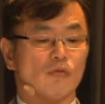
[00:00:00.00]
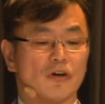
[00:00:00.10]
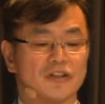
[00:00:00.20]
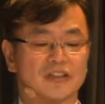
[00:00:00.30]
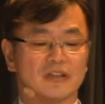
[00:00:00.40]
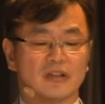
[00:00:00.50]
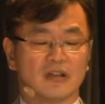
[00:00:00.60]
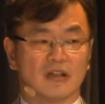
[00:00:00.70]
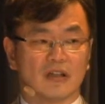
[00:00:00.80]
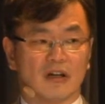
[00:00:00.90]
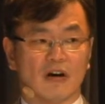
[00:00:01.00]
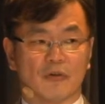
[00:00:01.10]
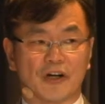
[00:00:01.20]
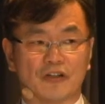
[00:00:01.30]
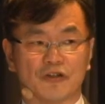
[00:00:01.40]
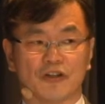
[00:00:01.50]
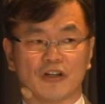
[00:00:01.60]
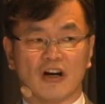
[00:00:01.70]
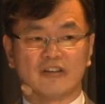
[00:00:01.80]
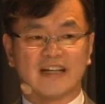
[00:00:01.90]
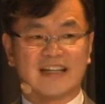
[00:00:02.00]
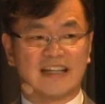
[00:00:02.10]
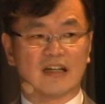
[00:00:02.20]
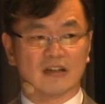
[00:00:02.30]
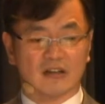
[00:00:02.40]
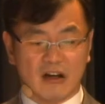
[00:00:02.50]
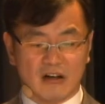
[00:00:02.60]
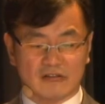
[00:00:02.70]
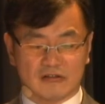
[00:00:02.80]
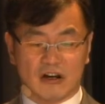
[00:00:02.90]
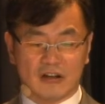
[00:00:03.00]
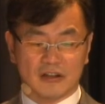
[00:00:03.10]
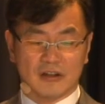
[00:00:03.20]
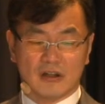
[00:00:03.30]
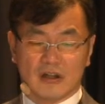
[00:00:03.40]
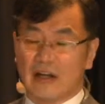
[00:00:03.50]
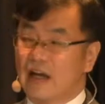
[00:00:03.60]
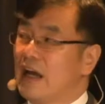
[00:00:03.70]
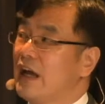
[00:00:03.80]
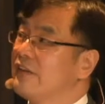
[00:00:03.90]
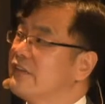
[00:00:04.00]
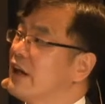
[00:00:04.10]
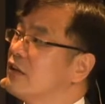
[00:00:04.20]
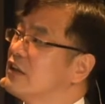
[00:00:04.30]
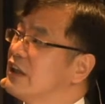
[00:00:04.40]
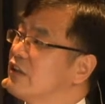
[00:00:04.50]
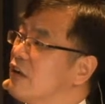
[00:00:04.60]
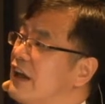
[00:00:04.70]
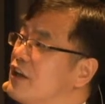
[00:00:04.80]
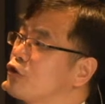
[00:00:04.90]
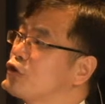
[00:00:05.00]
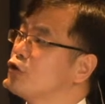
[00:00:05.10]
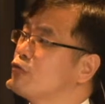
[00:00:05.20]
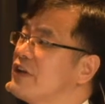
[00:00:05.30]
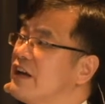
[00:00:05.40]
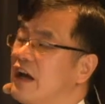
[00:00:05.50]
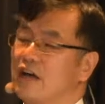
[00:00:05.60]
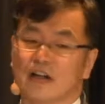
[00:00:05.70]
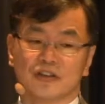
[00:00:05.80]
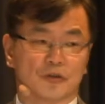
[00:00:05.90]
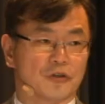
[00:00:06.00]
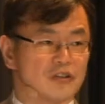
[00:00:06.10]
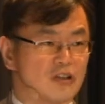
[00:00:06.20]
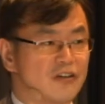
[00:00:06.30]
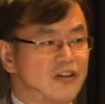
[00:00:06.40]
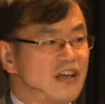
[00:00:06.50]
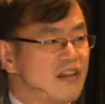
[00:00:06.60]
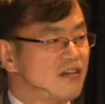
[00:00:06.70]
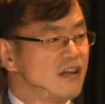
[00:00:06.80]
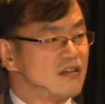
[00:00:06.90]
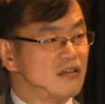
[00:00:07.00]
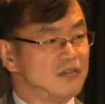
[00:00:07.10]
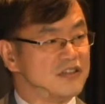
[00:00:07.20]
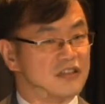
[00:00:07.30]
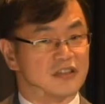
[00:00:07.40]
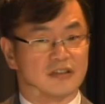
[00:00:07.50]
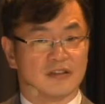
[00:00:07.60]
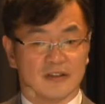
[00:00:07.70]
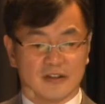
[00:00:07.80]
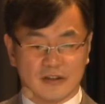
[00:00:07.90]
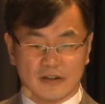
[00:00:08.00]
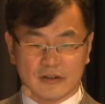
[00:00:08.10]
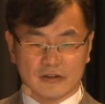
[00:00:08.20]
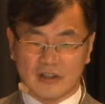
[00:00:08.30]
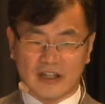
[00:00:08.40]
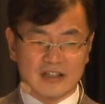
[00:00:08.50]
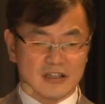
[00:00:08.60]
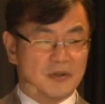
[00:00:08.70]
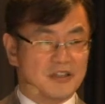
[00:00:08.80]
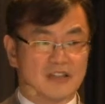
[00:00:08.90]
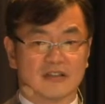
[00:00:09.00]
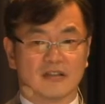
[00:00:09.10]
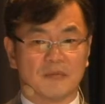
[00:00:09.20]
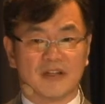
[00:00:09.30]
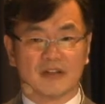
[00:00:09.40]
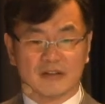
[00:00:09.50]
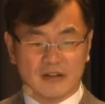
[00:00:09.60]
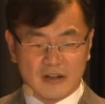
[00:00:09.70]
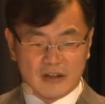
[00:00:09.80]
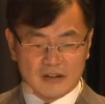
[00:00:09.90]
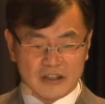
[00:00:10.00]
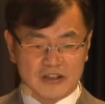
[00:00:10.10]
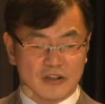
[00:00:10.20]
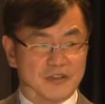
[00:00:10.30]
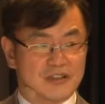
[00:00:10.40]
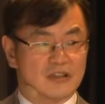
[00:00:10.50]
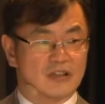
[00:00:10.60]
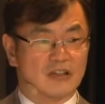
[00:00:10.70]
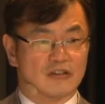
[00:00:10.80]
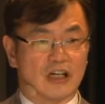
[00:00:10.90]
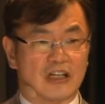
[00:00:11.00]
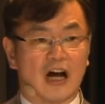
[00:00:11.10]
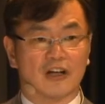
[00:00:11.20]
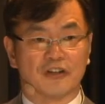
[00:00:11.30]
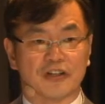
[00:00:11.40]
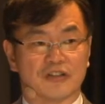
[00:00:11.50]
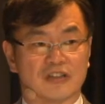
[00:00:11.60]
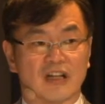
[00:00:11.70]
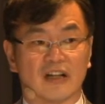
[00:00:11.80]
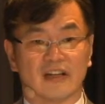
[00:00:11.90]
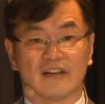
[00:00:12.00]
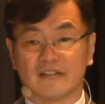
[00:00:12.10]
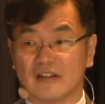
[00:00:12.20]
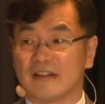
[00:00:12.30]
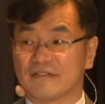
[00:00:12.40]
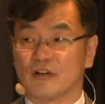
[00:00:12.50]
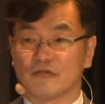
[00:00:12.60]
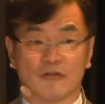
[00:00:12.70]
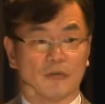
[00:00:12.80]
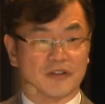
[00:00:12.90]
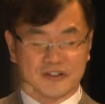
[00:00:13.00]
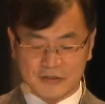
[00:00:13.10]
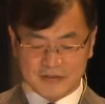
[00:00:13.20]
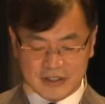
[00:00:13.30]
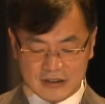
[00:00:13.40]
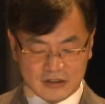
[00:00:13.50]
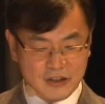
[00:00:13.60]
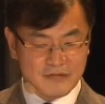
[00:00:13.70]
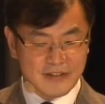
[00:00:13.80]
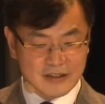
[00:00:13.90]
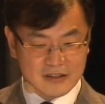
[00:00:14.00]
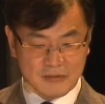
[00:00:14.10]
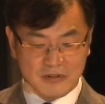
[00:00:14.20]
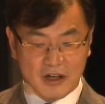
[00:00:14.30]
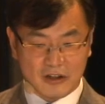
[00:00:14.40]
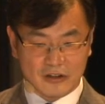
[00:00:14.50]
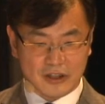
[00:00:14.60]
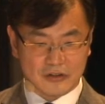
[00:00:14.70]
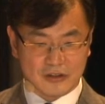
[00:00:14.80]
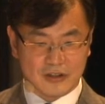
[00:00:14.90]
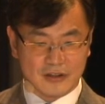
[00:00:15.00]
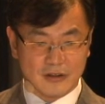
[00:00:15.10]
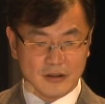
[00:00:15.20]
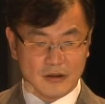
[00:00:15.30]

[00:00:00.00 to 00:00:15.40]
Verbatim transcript: was upgraded to 100 gig trunk. And then in the layer two, we introduced Korea Ethernet services. So I guess I mean this. I mean the service uh, architecture is not that different from the Surf, SurfNet 7 architecture here.